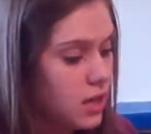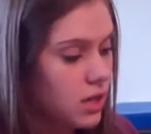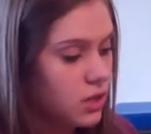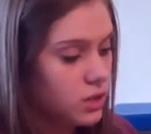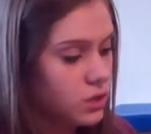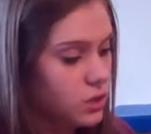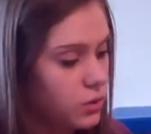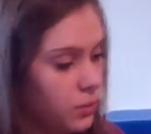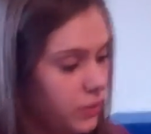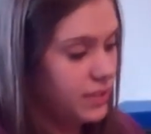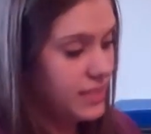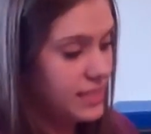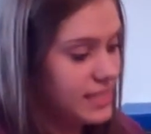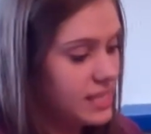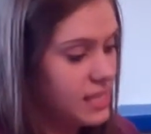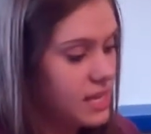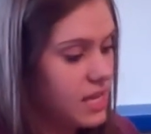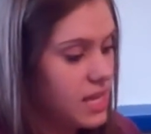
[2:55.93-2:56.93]
so
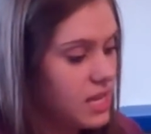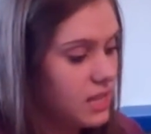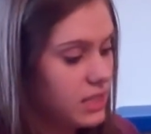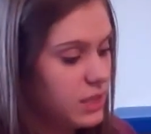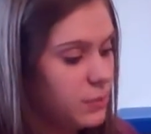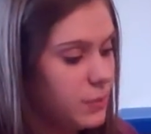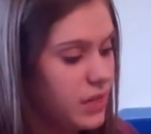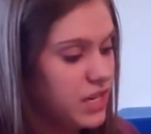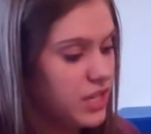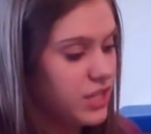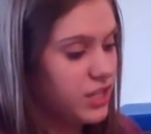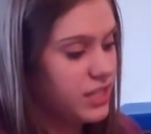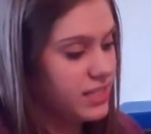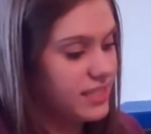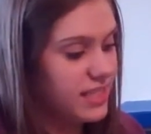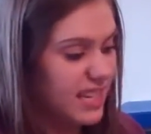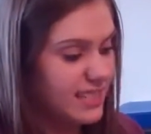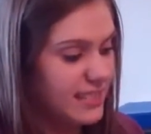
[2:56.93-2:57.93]
this
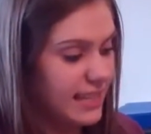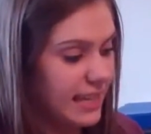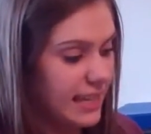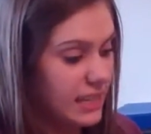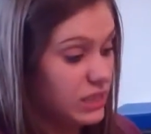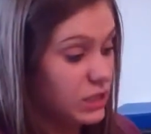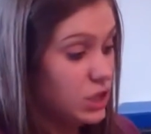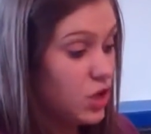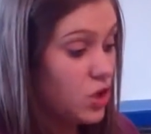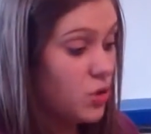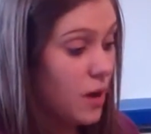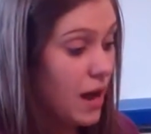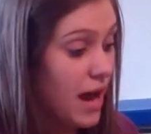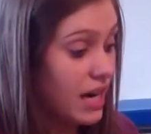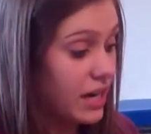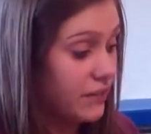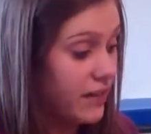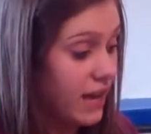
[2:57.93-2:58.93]
species doesn't get too
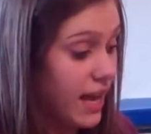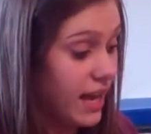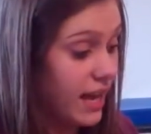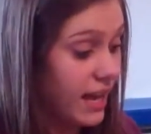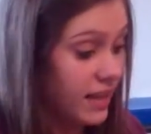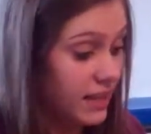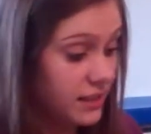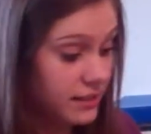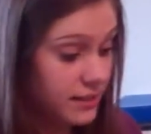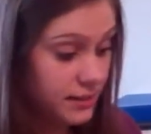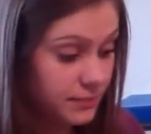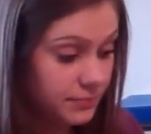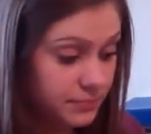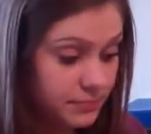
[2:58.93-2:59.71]
out of hand.